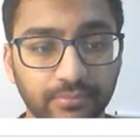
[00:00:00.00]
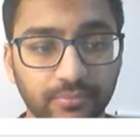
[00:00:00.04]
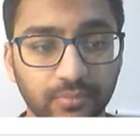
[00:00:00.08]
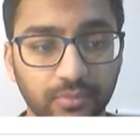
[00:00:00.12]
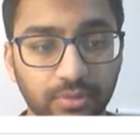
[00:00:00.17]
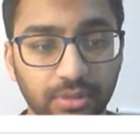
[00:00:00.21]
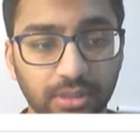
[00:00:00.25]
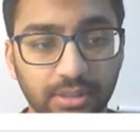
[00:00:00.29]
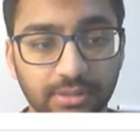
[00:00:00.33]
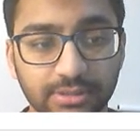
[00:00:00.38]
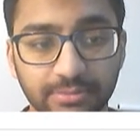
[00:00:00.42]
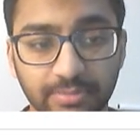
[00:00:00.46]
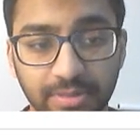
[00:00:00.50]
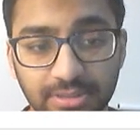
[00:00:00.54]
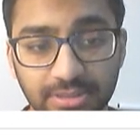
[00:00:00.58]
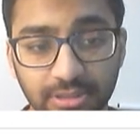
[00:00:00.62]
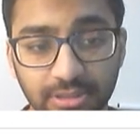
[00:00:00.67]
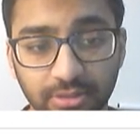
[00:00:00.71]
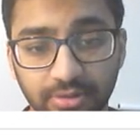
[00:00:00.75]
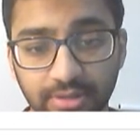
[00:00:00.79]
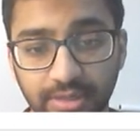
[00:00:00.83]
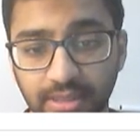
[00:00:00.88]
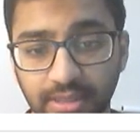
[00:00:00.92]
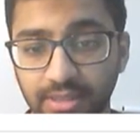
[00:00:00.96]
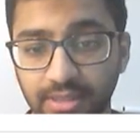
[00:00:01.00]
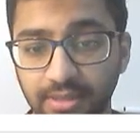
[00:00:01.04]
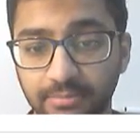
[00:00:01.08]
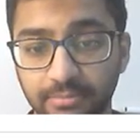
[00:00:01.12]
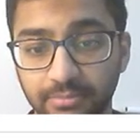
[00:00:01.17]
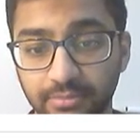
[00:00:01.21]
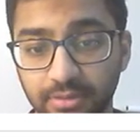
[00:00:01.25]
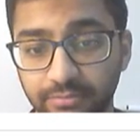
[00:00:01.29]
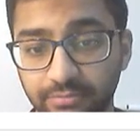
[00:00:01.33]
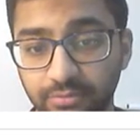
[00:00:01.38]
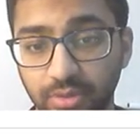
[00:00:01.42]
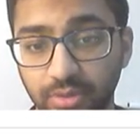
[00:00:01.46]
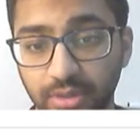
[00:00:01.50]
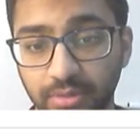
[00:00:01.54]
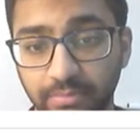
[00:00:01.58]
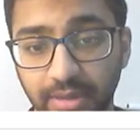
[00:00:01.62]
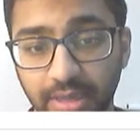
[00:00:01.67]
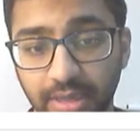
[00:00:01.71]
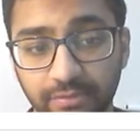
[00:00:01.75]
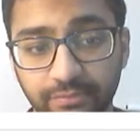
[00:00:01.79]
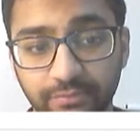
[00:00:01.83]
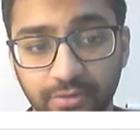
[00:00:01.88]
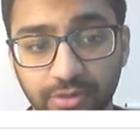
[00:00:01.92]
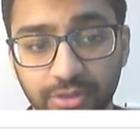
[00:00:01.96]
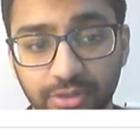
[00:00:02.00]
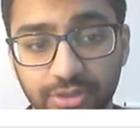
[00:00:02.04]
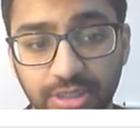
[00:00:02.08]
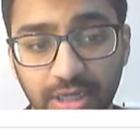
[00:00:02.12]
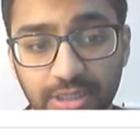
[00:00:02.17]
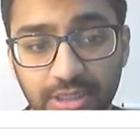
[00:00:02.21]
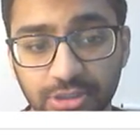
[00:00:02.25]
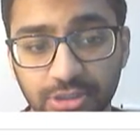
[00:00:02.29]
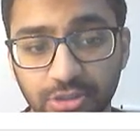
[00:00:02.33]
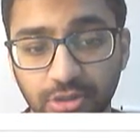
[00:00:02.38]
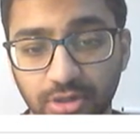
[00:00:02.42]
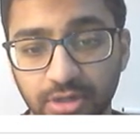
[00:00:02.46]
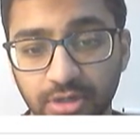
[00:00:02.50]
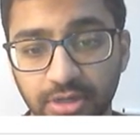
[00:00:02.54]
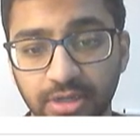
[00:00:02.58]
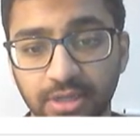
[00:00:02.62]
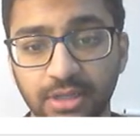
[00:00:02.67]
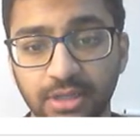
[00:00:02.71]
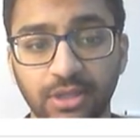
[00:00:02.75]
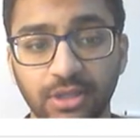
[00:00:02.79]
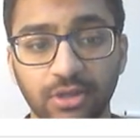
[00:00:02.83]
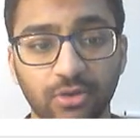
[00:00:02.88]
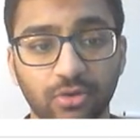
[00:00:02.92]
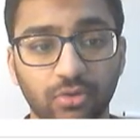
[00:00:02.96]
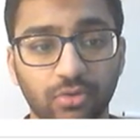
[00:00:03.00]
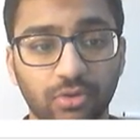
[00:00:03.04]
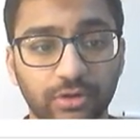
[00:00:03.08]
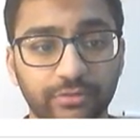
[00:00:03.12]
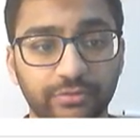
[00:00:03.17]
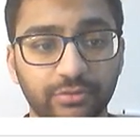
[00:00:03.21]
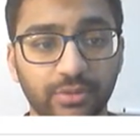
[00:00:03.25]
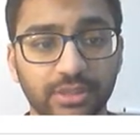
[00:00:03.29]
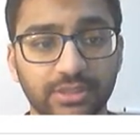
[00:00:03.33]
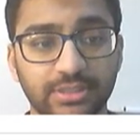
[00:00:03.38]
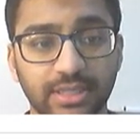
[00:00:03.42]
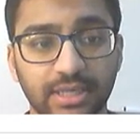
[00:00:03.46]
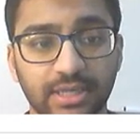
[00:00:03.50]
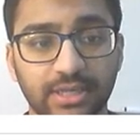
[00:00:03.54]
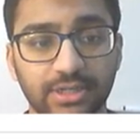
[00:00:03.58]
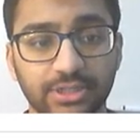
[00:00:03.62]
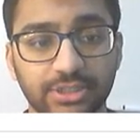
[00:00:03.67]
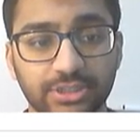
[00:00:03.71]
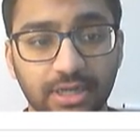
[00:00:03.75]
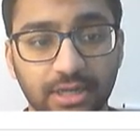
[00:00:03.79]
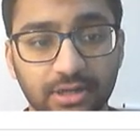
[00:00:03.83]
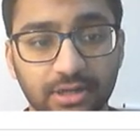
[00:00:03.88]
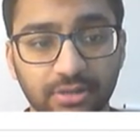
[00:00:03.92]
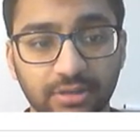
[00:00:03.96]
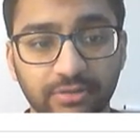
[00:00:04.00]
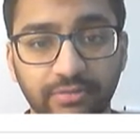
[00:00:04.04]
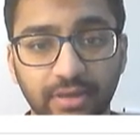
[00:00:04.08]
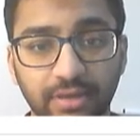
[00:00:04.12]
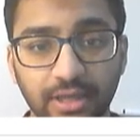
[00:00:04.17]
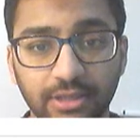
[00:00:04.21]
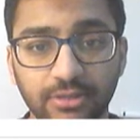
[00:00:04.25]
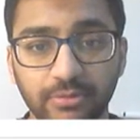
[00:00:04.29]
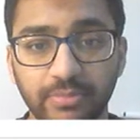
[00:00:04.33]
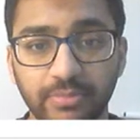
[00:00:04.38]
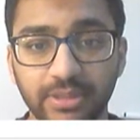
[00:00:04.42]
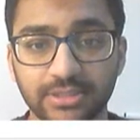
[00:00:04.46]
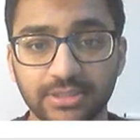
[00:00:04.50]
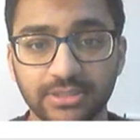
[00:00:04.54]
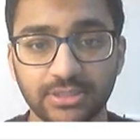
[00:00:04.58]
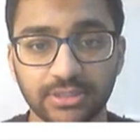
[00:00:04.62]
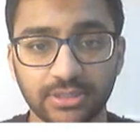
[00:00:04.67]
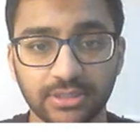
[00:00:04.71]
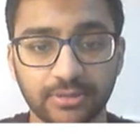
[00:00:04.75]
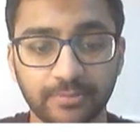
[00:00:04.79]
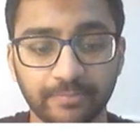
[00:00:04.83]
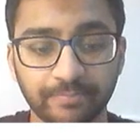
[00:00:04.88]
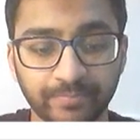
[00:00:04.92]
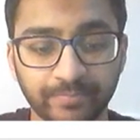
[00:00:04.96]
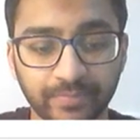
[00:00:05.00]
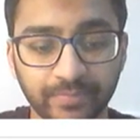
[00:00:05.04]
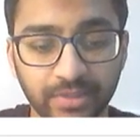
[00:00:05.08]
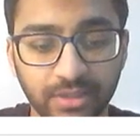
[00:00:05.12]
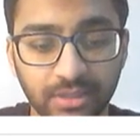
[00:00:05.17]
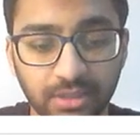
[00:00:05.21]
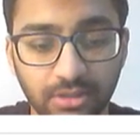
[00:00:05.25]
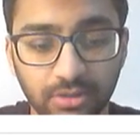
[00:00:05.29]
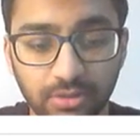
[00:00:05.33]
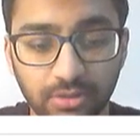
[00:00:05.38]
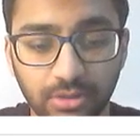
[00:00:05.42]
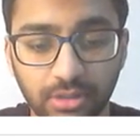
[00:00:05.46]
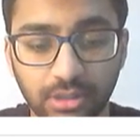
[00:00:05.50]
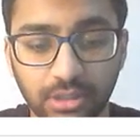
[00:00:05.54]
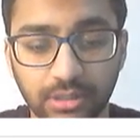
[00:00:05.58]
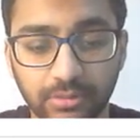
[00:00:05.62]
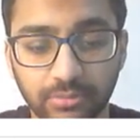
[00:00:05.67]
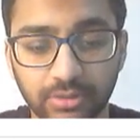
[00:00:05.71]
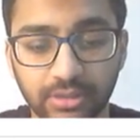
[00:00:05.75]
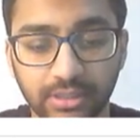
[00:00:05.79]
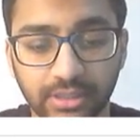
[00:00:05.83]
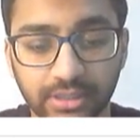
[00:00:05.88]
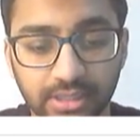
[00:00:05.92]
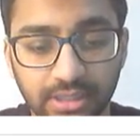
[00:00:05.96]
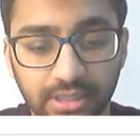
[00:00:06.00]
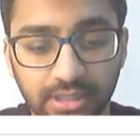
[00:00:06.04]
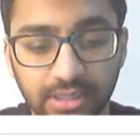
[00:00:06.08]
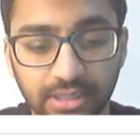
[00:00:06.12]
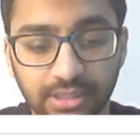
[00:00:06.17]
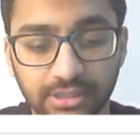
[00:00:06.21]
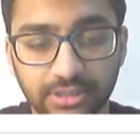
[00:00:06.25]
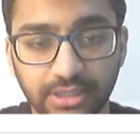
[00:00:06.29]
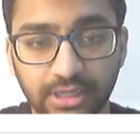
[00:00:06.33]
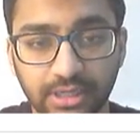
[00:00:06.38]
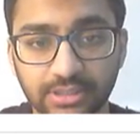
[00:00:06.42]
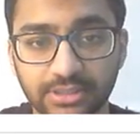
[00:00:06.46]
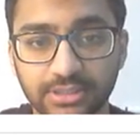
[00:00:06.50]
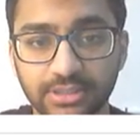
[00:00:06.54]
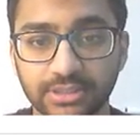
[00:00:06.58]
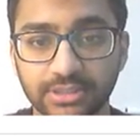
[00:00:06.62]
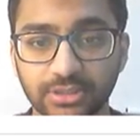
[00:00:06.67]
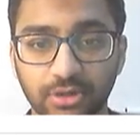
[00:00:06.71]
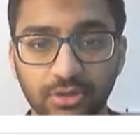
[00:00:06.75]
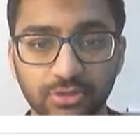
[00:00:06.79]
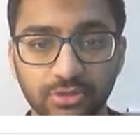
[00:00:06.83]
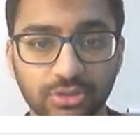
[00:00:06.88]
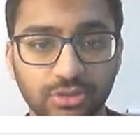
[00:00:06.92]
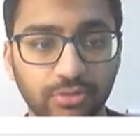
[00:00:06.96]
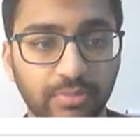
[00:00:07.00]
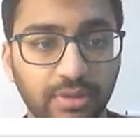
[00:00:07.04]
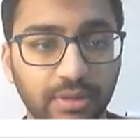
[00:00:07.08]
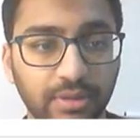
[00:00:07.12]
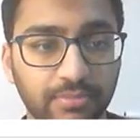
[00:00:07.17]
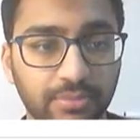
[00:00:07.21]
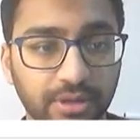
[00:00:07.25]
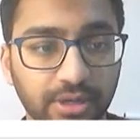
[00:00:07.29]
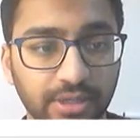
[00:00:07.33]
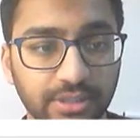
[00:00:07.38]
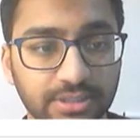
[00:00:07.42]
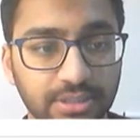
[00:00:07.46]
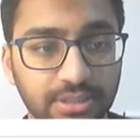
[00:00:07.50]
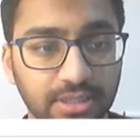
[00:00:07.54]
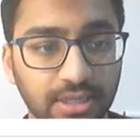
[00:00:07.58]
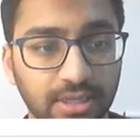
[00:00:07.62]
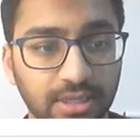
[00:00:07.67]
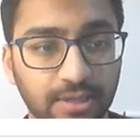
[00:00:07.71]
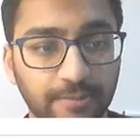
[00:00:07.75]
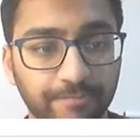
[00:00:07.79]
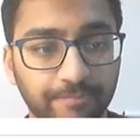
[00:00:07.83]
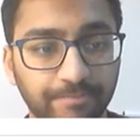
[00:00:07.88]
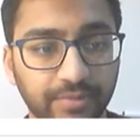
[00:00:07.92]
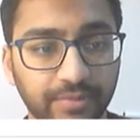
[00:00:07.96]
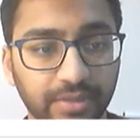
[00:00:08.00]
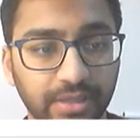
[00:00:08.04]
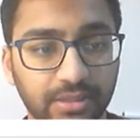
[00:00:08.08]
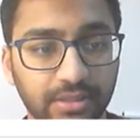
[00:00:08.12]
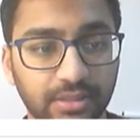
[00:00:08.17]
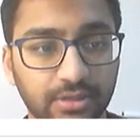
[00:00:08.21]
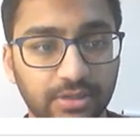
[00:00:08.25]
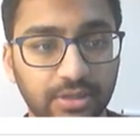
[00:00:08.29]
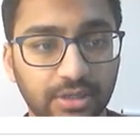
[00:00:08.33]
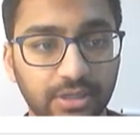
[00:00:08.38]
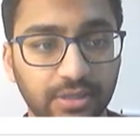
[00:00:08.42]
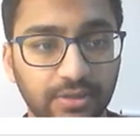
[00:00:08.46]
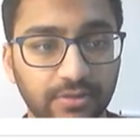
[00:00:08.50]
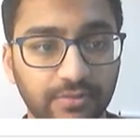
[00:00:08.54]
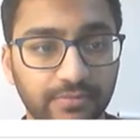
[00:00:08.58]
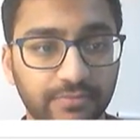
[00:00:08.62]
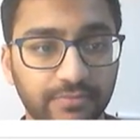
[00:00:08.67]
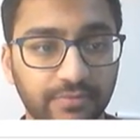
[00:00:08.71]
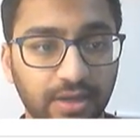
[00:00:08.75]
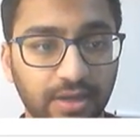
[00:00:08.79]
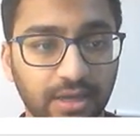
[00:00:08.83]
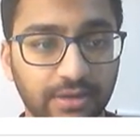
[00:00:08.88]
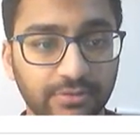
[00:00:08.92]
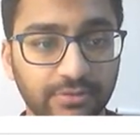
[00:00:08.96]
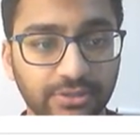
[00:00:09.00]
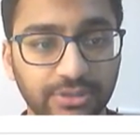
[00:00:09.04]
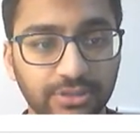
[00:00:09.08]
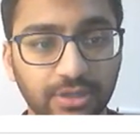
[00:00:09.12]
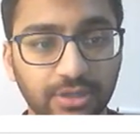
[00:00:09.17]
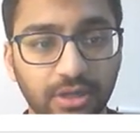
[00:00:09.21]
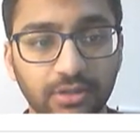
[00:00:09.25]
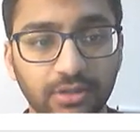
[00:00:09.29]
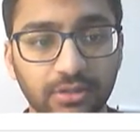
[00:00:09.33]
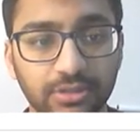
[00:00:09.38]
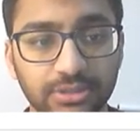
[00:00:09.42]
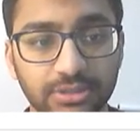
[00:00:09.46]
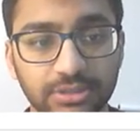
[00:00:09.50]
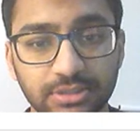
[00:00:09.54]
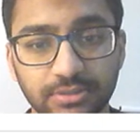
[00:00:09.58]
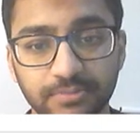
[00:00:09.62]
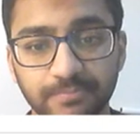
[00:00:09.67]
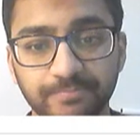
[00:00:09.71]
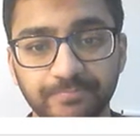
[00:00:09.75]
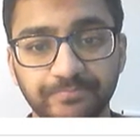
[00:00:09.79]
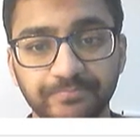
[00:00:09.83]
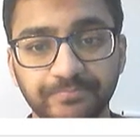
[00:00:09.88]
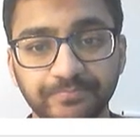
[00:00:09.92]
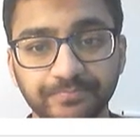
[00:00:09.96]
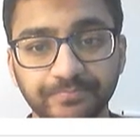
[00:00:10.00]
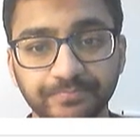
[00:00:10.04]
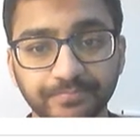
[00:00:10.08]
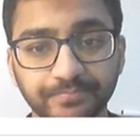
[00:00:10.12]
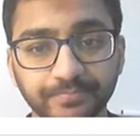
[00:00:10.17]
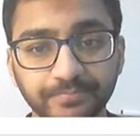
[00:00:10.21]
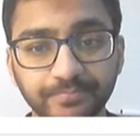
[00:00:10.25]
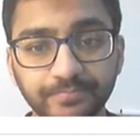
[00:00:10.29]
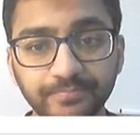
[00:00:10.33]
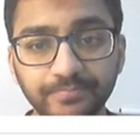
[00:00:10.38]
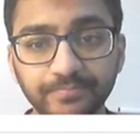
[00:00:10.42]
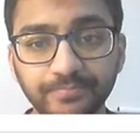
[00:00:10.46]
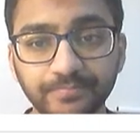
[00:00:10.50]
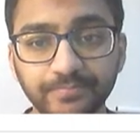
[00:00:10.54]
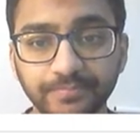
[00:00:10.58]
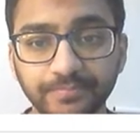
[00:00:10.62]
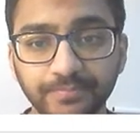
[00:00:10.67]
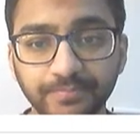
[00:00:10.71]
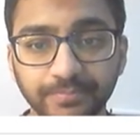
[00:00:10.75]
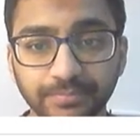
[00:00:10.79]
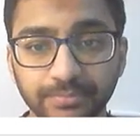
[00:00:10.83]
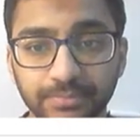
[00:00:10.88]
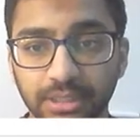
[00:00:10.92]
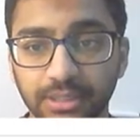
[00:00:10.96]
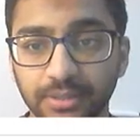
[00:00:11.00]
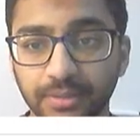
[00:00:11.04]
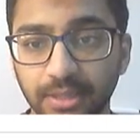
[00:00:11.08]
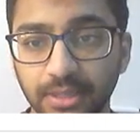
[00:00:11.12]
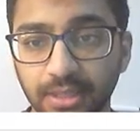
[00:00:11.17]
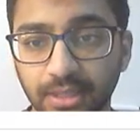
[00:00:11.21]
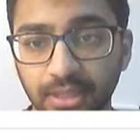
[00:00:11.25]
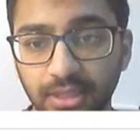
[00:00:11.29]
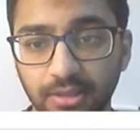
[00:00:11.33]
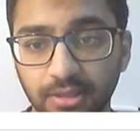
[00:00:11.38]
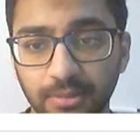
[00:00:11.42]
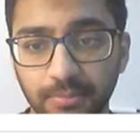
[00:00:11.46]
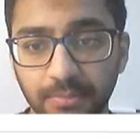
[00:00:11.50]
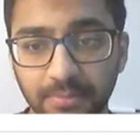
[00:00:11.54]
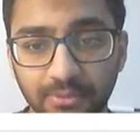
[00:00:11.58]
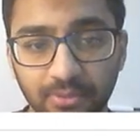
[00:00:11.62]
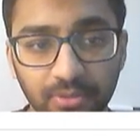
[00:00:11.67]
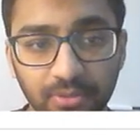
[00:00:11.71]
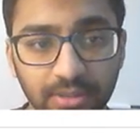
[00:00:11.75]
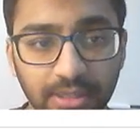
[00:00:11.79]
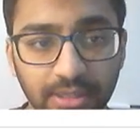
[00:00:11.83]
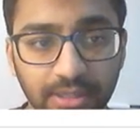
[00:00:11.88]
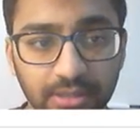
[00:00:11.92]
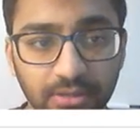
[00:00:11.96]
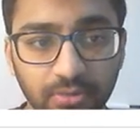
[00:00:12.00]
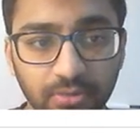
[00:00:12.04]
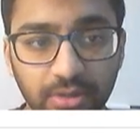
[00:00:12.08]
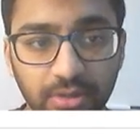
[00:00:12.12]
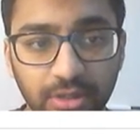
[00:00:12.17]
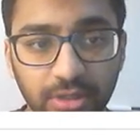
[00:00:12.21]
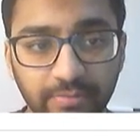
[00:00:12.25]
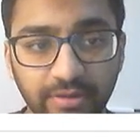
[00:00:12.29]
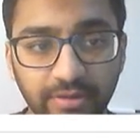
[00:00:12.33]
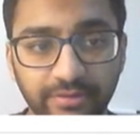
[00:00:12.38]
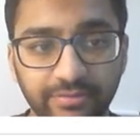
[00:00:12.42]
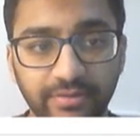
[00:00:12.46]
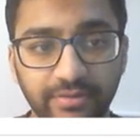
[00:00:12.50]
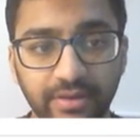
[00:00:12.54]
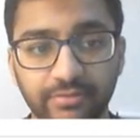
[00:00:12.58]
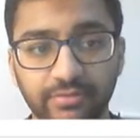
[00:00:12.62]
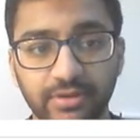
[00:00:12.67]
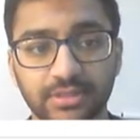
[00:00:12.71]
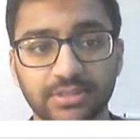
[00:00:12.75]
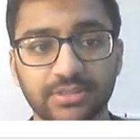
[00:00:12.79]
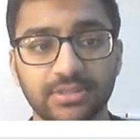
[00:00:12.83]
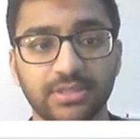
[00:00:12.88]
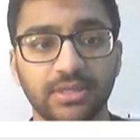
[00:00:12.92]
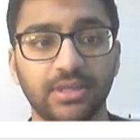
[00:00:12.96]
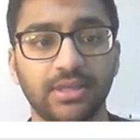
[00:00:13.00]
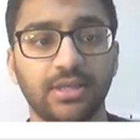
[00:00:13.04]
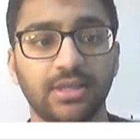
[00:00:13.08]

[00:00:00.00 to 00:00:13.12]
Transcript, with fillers: Uh, it's basically looking at like if you want to pay up for Josh Hart or if you want to take a shot on the value picks here uh, with like Keon Johnson is also min price at $3,500. But Poole and Luke are my favorites.